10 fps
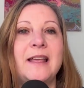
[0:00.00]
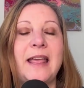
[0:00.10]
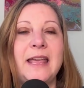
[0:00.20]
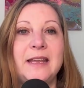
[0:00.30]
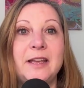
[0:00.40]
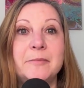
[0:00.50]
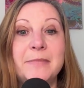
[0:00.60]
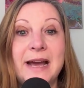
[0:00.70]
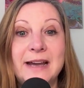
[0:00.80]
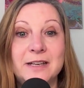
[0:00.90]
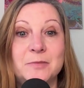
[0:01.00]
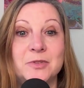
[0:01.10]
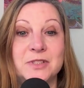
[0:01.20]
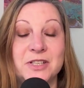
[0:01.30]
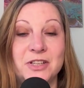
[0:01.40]
and
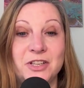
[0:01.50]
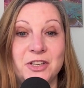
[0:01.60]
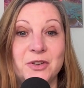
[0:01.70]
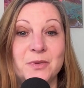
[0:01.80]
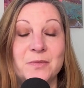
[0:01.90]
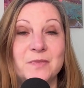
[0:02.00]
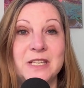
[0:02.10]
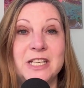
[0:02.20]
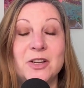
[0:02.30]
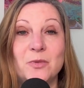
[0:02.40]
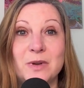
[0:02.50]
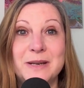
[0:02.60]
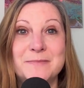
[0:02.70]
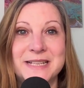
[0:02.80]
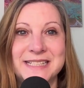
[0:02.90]
compatible to you. You don't want to
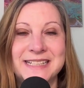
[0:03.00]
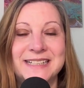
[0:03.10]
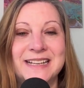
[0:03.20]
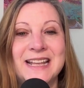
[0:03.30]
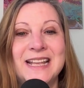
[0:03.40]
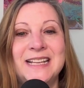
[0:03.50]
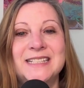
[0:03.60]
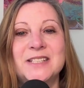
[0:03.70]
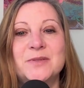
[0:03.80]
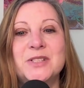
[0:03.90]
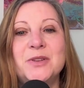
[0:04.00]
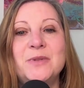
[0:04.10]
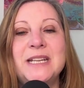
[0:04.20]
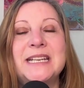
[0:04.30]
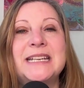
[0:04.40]
miss it. So
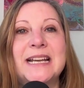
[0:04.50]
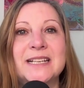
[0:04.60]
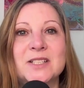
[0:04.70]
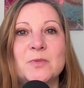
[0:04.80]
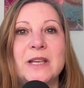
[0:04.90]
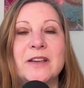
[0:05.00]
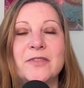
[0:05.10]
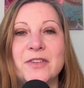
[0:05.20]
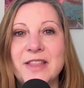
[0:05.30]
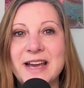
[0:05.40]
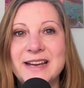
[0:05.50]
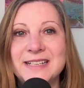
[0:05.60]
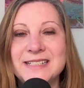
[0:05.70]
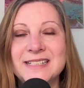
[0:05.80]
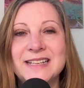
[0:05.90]
tune in next week for
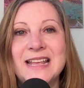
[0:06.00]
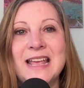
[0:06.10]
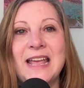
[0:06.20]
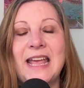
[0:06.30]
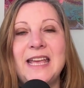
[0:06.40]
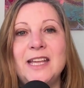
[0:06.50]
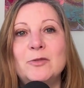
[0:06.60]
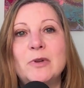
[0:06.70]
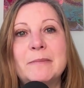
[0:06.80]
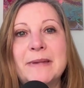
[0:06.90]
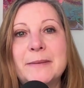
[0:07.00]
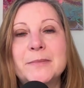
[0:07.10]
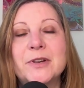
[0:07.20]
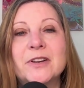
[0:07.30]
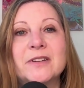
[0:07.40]
that. And
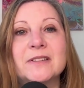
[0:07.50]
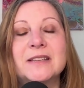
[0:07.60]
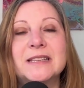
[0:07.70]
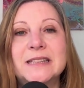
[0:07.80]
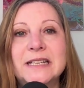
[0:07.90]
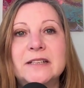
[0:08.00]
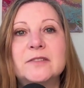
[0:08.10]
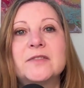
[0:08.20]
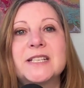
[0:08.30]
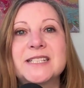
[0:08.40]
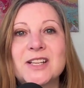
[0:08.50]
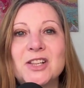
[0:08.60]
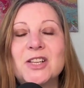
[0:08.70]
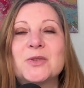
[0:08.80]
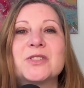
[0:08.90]
remember, love is
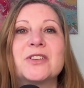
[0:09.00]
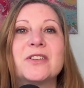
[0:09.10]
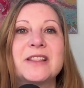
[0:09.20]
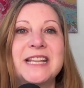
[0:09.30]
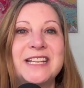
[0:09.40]
closer than